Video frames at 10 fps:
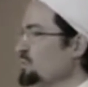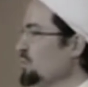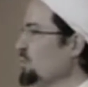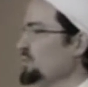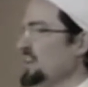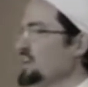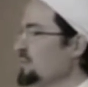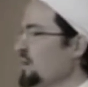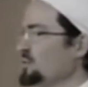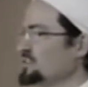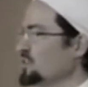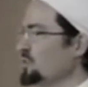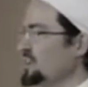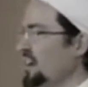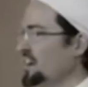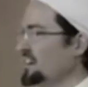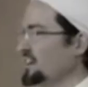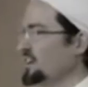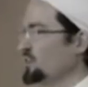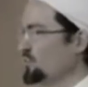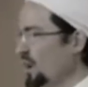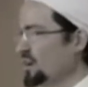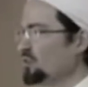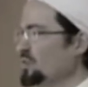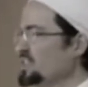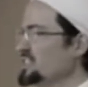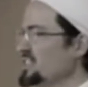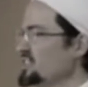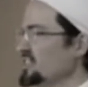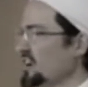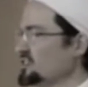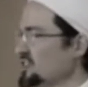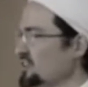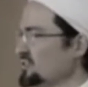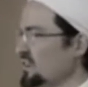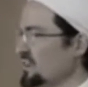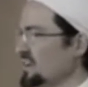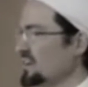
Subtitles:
People don't think about what's going on. What are we teaching our children?